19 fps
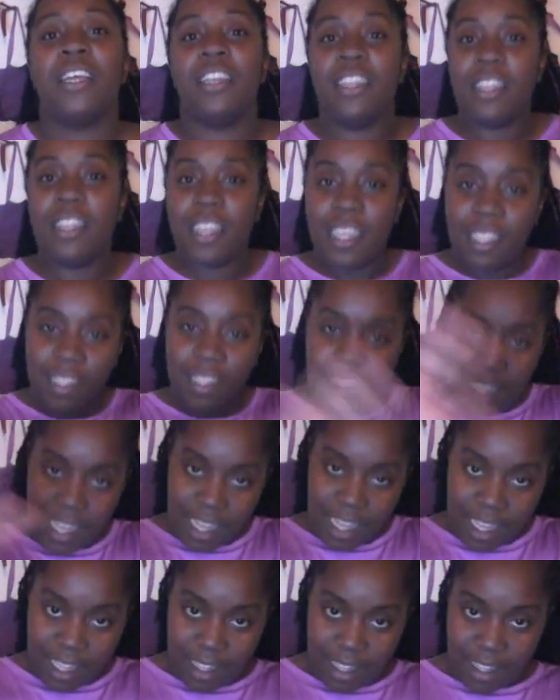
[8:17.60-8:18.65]
This
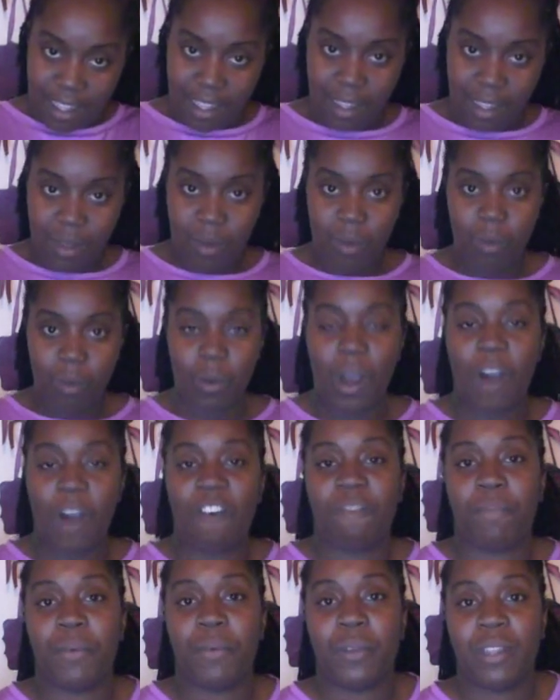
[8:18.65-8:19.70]
is Wealth
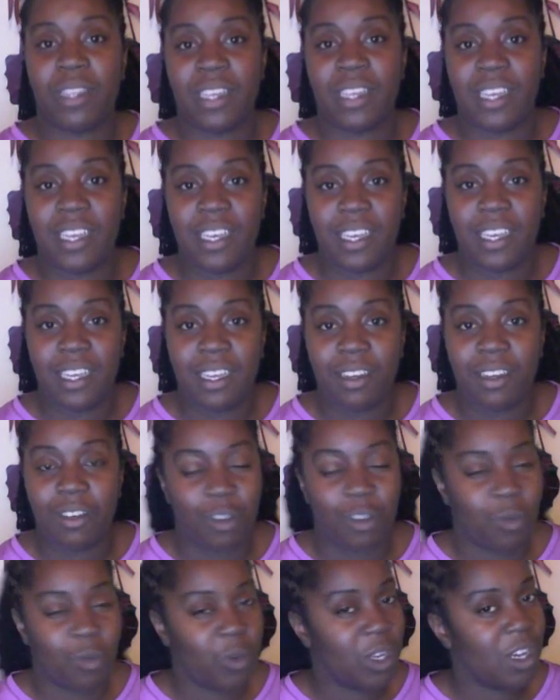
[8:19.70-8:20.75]
Boutique
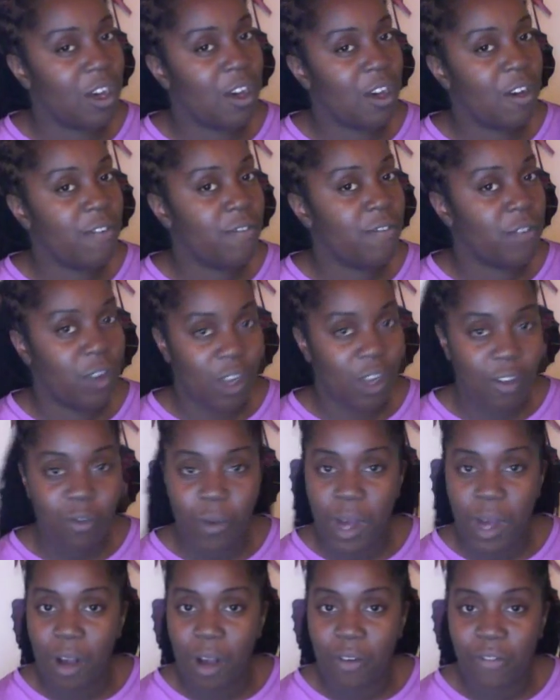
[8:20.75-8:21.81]
because we are full of
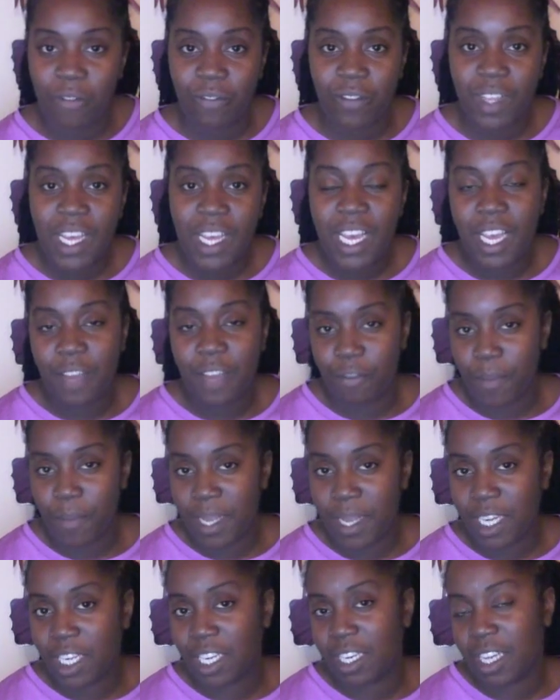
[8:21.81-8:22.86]
wealth,
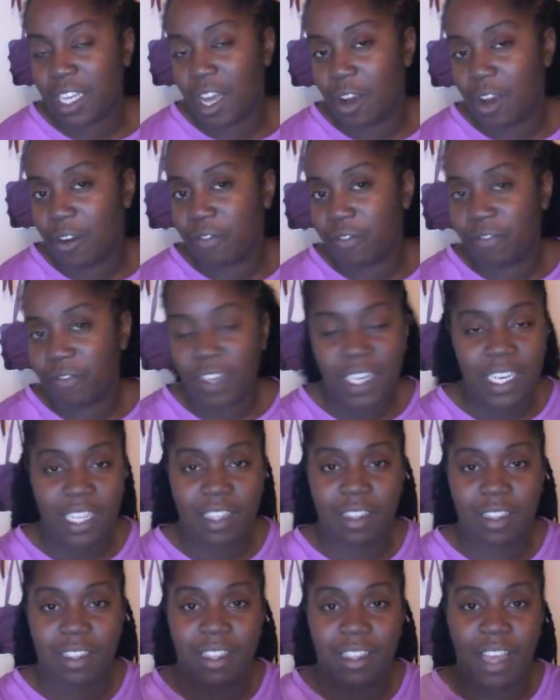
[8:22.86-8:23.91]
information, health,
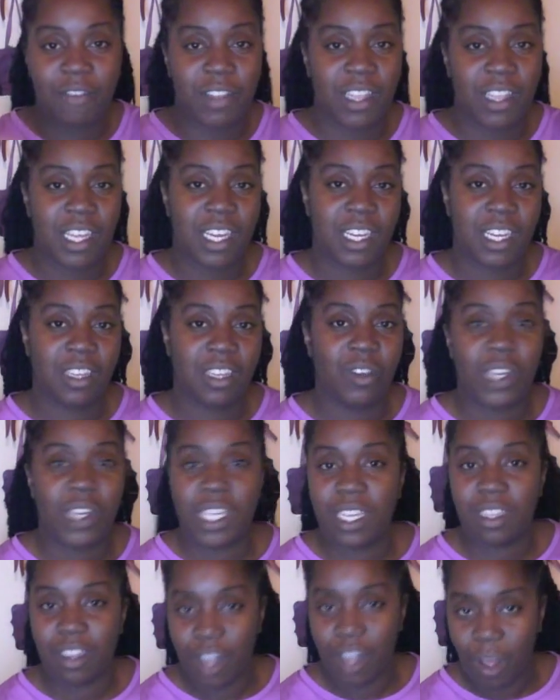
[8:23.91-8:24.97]
fitness, everything you
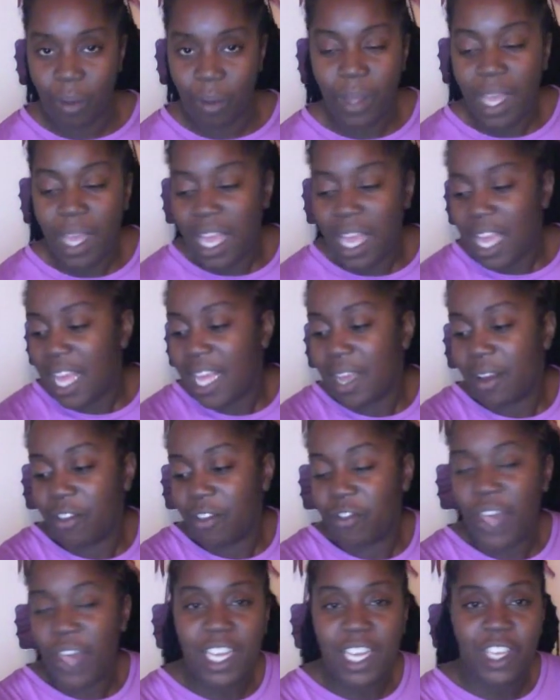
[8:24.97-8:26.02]
need to know.
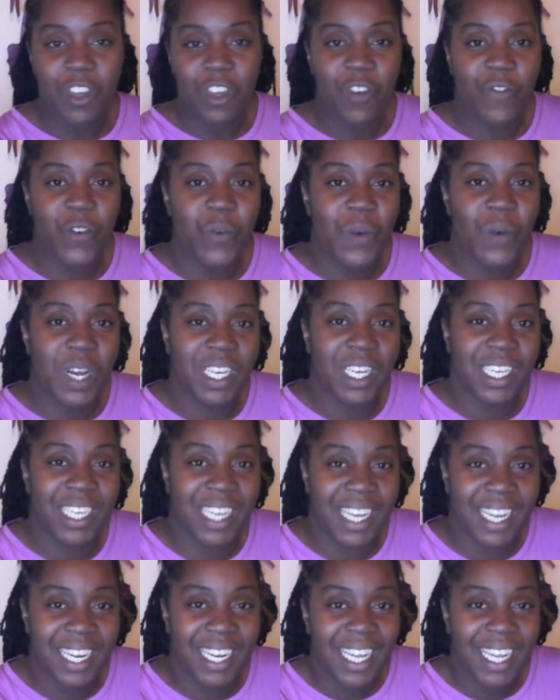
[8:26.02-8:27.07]
Thank you for
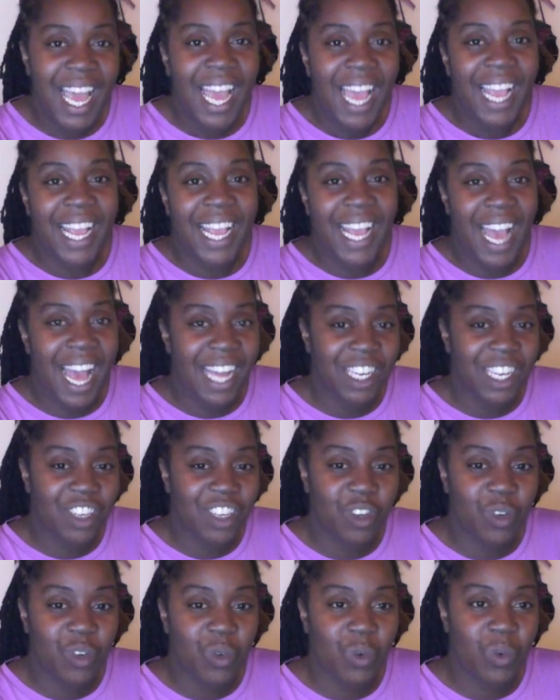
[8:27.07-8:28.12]
watching. Catch
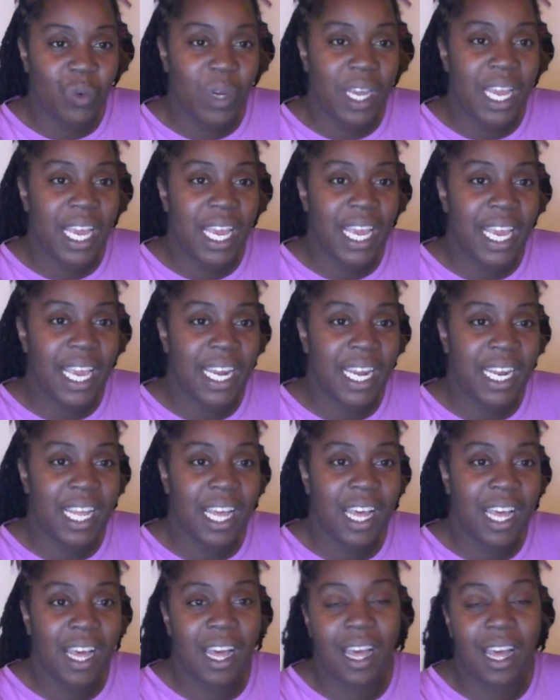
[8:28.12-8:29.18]
you in
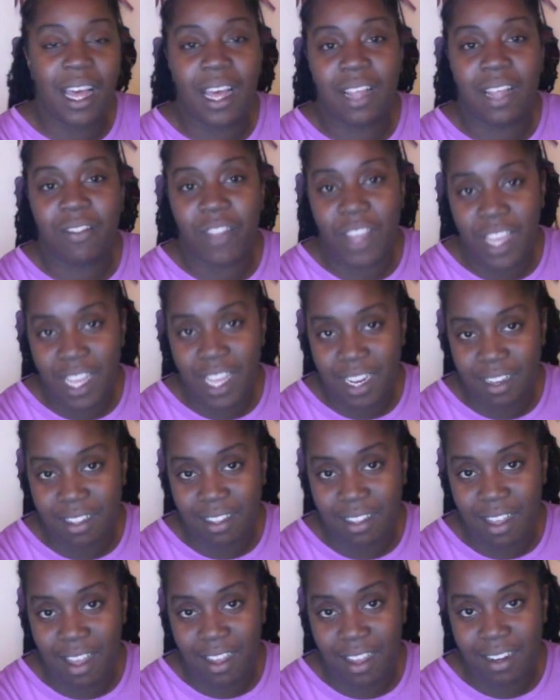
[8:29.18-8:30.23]
the
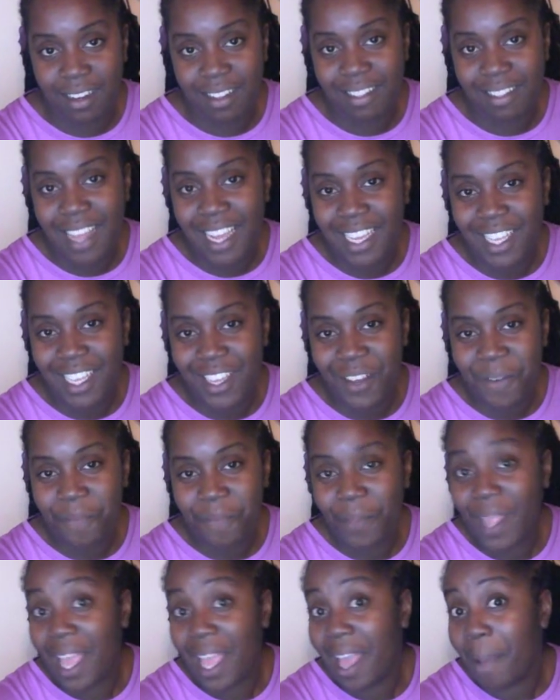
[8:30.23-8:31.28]
inside. Thank you.
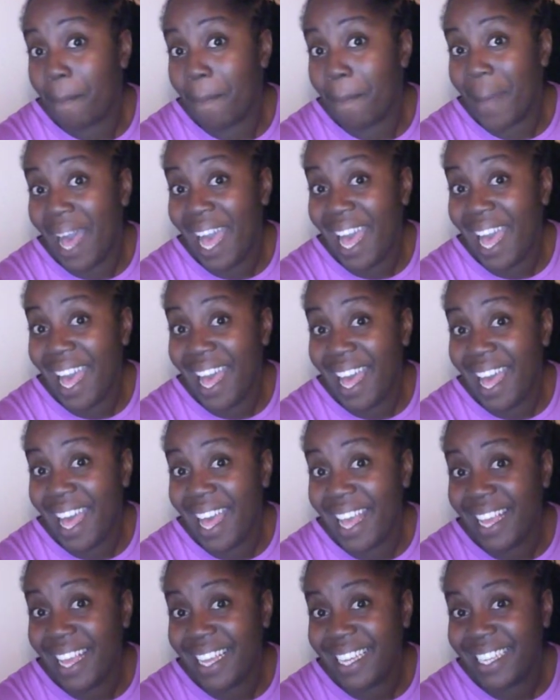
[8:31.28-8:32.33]

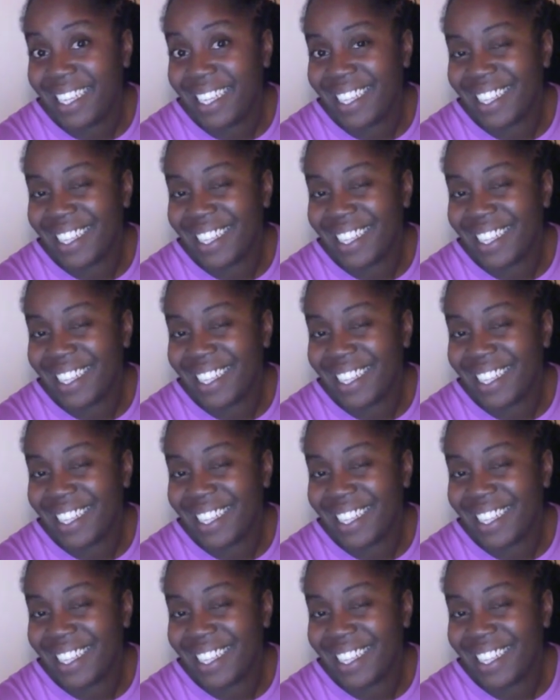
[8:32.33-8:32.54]
Bye.